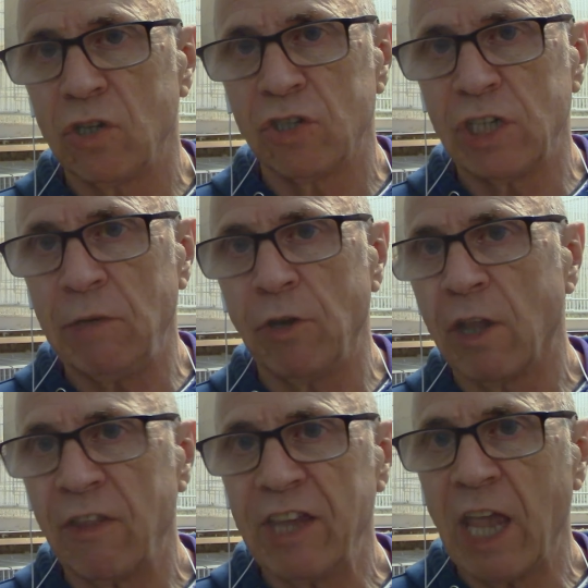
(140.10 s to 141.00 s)

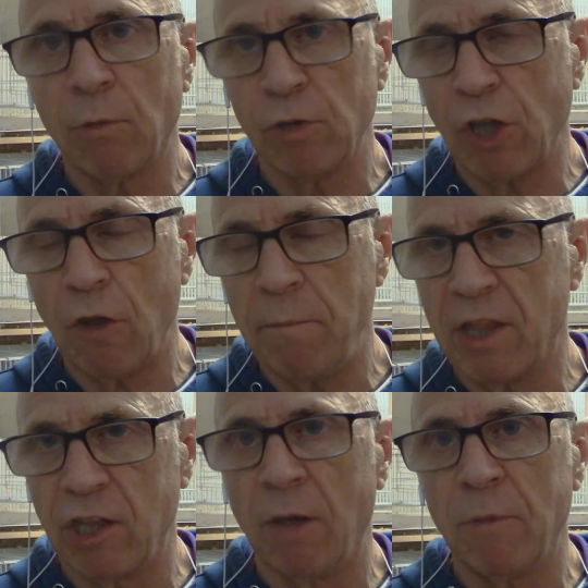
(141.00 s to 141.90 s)
the egg would go
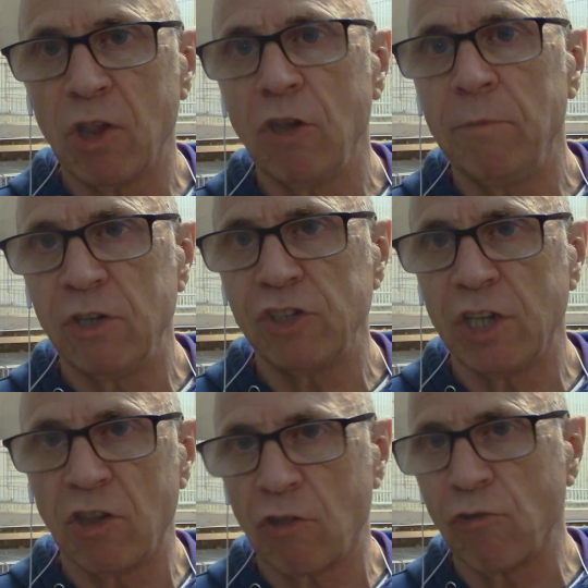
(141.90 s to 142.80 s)
missing. I'm assuming
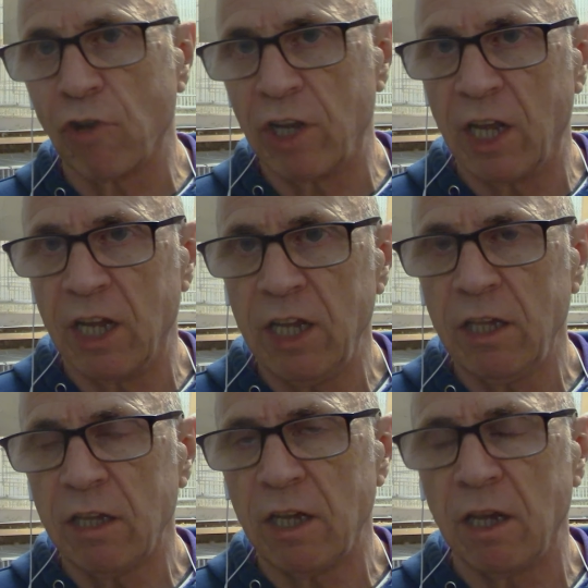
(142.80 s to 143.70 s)
she's destroying it and
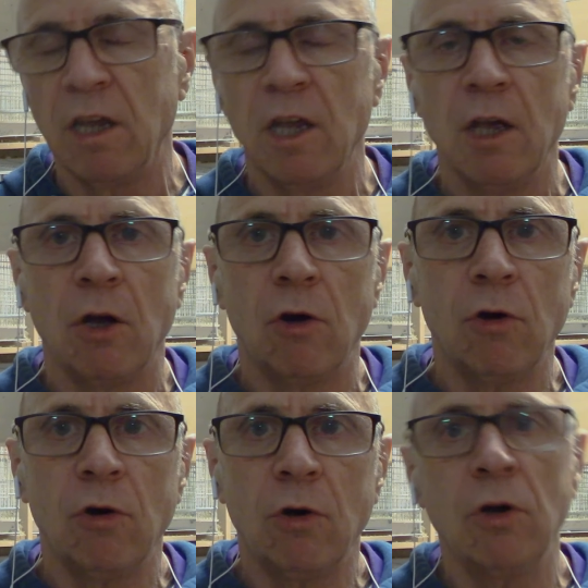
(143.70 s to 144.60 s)
eating it,
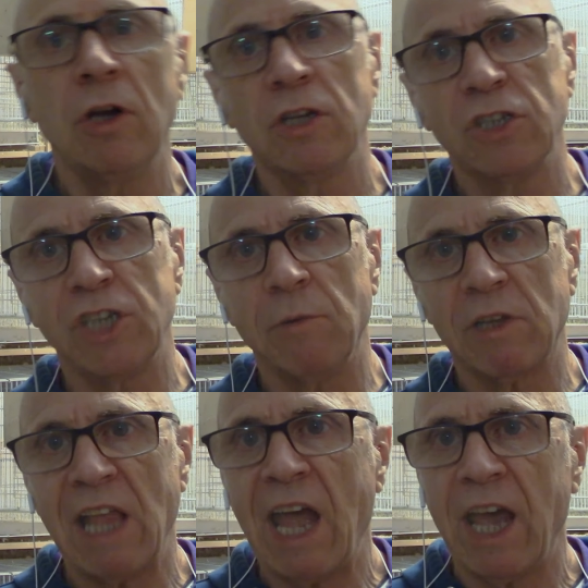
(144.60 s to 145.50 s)
or she would
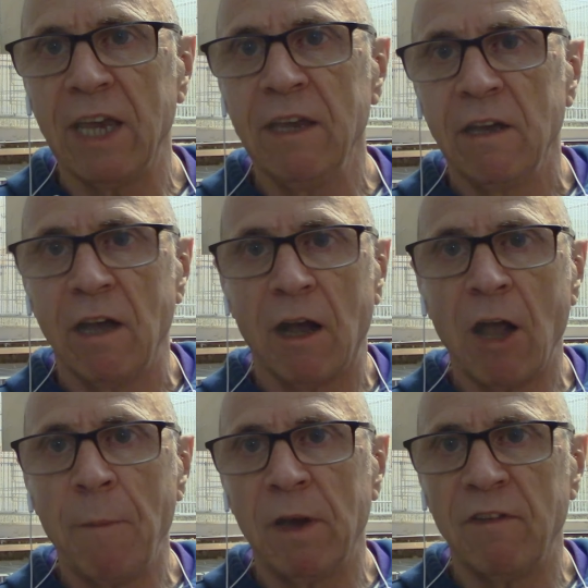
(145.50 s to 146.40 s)
lay a
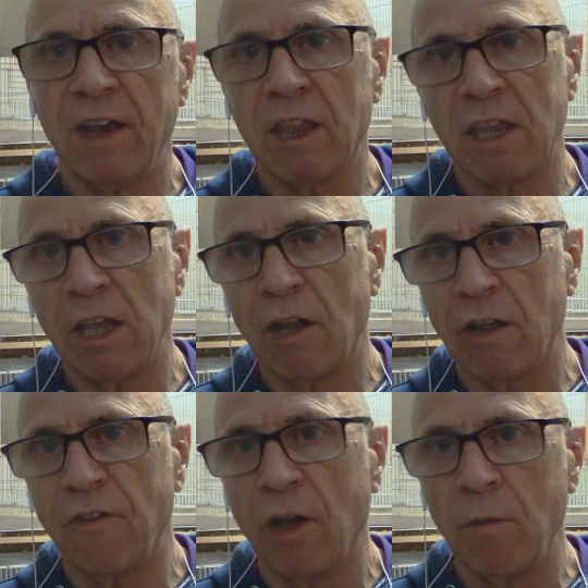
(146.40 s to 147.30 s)
couple of eggs and then
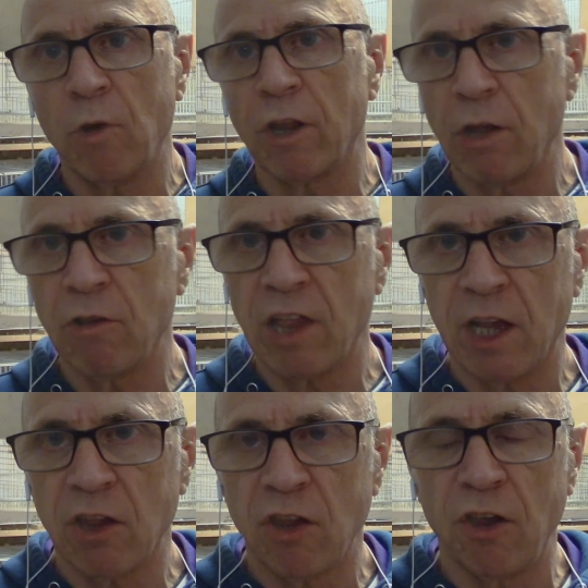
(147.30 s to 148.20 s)
I'd find one of those
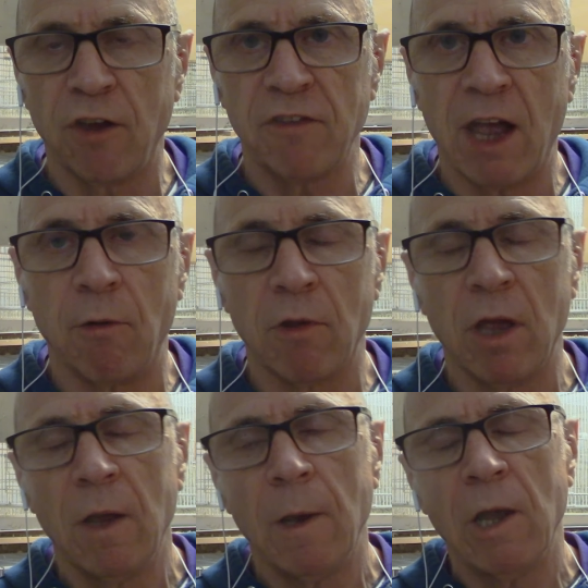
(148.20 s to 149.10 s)
eggs turfed out.
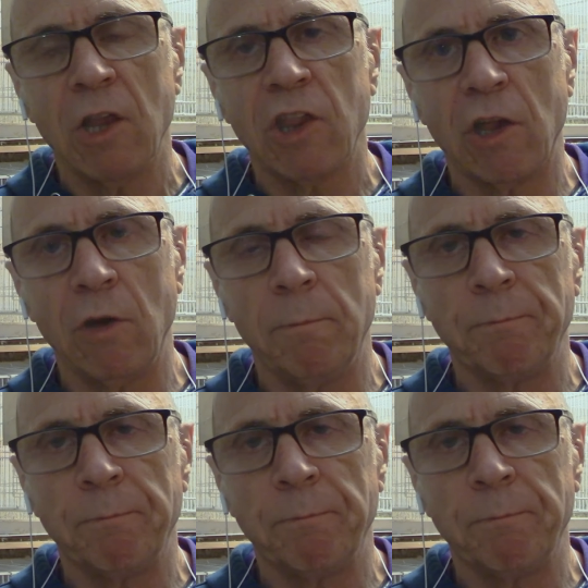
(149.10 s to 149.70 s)
So